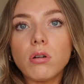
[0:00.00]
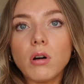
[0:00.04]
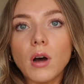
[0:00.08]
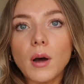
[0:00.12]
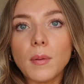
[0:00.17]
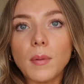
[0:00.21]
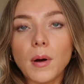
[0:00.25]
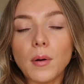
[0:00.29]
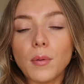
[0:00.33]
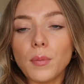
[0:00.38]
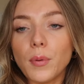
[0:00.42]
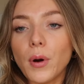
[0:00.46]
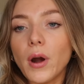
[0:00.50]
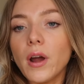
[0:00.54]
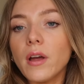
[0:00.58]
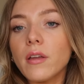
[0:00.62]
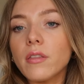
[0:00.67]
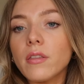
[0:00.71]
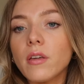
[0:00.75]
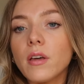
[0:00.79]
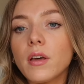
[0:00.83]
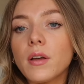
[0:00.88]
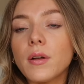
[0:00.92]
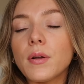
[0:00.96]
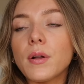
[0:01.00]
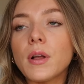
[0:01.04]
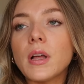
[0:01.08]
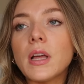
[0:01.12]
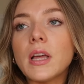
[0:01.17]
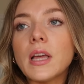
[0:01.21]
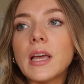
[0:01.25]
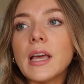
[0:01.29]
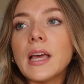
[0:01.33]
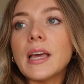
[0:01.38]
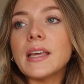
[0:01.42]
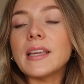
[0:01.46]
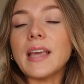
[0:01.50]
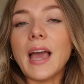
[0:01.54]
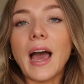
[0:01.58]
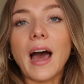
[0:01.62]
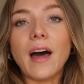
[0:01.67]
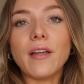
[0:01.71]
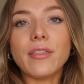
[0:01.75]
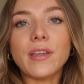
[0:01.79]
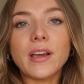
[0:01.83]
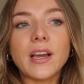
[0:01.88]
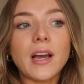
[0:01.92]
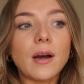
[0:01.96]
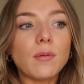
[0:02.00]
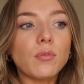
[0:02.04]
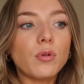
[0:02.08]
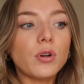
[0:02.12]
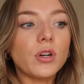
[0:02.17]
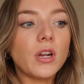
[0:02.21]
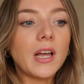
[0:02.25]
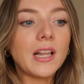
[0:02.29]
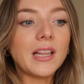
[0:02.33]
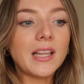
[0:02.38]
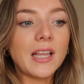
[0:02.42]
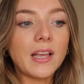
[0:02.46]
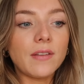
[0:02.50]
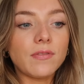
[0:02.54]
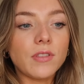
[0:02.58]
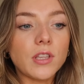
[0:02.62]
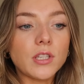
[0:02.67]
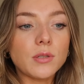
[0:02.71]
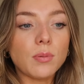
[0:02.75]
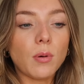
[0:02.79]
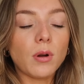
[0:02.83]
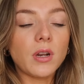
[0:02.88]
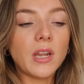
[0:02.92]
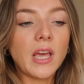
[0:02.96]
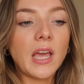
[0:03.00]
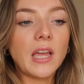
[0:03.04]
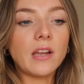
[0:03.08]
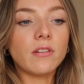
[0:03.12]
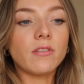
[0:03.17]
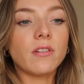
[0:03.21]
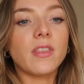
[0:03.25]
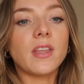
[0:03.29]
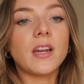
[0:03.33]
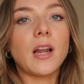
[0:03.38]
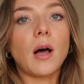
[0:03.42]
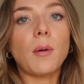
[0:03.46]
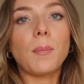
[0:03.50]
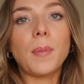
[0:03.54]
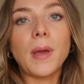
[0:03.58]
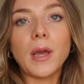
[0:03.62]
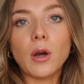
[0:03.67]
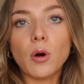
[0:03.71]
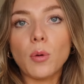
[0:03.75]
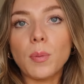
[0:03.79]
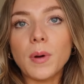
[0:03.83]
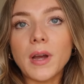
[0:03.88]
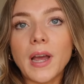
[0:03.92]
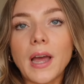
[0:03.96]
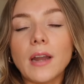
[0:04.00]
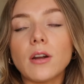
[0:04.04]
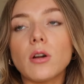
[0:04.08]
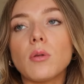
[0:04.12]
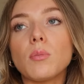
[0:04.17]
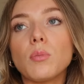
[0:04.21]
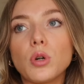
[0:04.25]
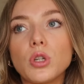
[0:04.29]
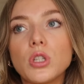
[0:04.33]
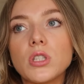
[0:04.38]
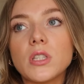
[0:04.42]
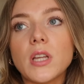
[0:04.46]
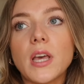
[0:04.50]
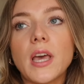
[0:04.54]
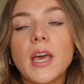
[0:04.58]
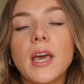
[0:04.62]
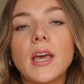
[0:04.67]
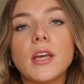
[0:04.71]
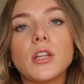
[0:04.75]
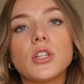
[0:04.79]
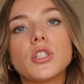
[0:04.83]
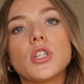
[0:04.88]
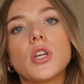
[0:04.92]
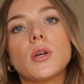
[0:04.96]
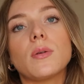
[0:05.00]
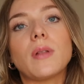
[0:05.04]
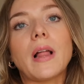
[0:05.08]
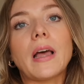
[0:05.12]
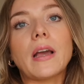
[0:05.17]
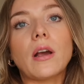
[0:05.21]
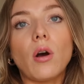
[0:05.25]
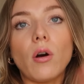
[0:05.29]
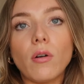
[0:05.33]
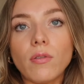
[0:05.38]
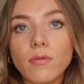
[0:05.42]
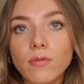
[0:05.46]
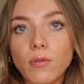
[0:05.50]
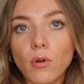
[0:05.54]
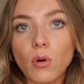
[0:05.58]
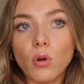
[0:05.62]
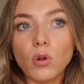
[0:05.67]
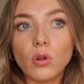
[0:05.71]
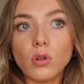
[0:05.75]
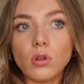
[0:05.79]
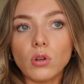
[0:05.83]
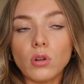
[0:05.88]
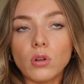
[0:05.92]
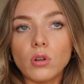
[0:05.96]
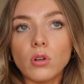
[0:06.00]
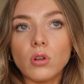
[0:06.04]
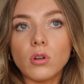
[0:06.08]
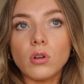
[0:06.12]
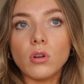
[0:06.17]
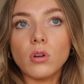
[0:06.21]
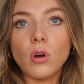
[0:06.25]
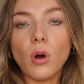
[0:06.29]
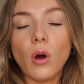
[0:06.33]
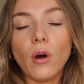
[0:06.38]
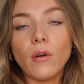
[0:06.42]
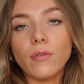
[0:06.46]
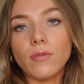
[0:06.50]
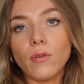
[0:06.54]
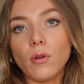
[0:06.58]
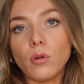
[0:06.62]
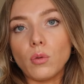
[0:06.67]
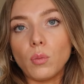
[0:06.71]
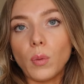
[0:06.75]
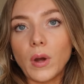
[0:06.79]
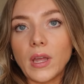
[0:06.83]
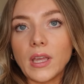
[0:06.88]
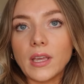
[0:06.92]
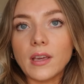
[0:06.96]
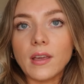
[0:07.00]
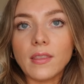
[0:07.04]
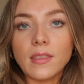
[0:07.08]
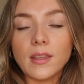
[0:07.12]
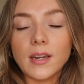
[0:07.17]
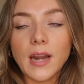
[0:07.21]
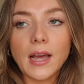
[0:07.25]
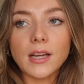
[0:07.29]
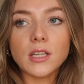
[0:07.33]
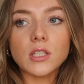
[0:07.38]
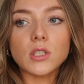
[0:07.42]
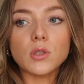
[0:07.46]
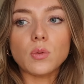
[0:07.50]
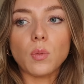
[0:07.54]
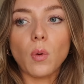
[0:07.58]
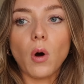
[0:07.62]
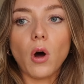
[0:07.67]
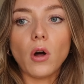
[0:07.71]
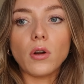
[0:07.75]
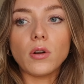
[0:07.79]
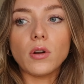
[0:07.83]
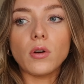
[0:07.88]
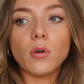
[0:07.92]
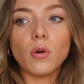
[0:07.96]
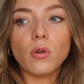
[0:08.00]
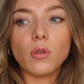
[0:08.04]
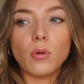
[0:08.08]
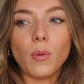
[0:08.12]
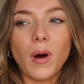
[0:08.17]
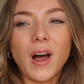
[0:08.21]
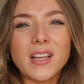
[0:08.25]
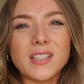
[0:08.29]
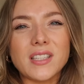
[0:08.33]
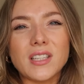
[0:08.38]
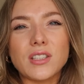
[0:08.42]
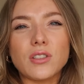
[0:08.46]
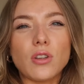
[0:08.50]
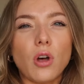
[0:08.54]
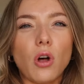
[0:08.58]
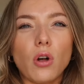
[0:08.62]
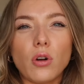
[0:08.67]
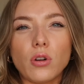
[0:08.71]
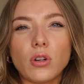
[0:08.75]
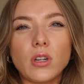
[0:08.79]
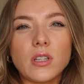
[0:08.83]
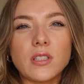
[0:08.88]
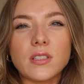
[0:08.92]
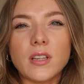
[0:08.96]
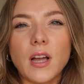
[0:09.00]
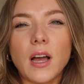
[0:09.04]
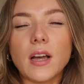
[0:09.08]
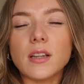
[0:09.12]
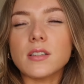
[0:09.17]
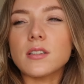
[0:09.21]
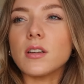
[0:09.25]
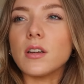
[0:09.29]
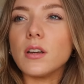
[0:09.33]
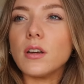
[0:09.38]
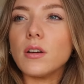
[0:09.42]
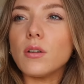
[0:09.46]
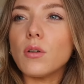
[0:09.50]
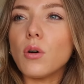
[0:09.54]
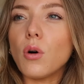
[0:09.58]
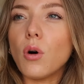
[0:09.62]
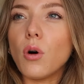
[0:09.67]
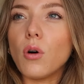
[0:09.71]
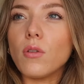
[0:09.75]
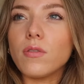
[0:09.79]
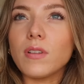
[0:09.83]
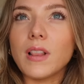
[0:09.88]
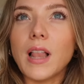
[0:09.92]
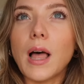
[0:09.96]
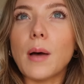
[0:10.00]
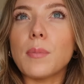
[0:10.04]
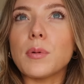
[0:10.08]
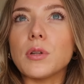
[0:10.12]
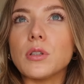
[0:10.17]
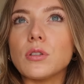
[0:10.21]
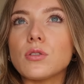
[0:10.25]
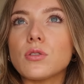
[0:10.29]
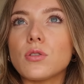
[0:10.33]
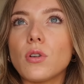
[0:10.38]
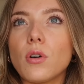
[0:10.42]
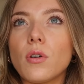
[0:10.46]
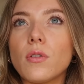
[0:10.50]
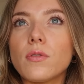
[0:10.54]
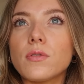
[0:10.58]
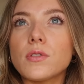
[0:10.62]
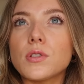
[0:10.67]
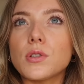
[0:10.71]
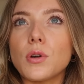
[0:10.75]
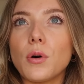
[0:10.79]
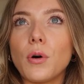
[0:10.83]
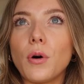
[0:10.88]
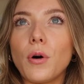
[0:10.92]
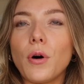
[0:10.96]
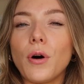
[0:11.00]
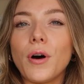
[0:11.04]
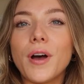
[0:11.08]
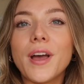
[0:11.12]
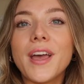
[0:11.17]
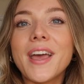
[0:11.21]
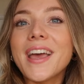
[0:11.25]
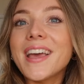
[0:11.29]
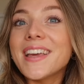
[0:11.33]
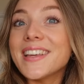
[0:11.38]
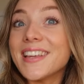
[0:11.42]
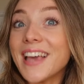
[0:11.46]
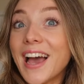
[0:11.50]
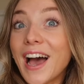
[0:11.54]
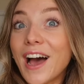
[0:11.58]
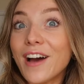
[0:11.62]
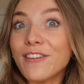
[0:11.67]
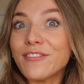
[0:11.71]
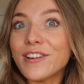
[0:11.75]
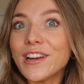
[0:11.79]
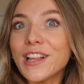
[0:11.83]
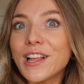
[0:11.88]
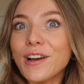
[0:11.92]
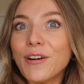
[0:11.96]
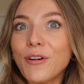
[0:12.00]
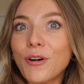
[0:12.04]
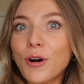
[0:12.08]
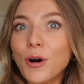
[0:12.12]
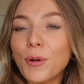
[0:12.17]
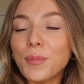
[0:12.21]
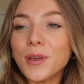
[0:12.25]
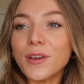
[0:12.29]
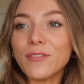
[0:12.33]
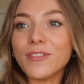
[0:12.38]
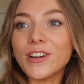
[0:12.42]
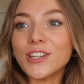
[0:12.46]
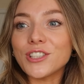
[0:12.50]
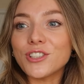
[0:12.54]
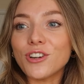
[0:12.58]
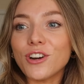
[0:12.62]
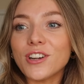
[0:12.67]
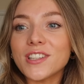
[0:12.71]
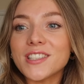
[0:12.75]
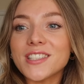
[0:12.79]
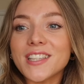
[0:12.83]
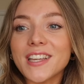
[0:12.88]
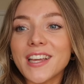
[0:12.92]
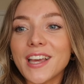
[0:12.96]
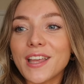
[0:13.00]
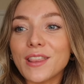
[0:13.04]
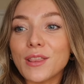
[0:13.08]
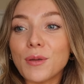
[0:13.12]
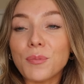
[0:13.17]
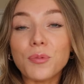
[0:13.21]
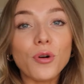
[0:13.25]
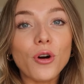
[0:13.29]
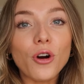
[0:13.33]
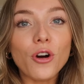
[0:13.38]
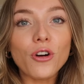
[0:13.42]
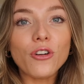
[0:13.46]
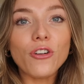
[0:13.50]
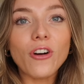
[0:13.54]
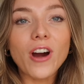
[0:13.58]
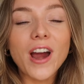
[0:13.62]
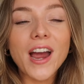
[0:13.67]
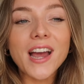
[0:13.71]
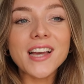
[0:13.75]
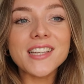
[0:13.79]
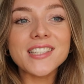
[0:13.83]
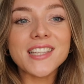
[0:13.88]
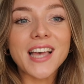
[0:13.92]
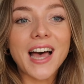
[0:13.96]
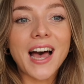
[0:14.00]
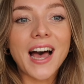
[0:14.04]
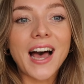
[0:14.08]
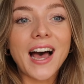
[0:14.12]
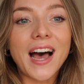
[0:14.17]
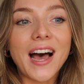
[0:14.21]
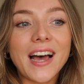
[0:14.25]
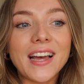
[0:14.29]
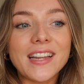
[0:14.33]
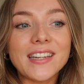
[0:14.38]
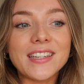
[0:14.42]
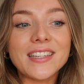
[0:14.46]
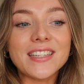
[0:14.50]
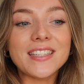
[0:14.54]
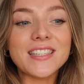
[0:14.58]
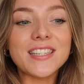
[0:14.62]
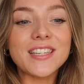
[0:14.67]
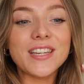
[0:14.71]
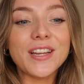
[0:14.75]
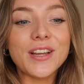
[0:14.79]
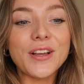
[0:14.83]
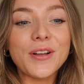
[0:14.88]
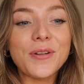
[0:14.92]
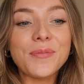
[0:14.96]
I'm out of breath. Yeah, I think I'm going to leave this one here and then I'll pick up again on Monday and do like a full week in the next one. Otherwise it's all going to start to overlap and stuff. So yeah, I really hope you've enjoyed seeing the progress and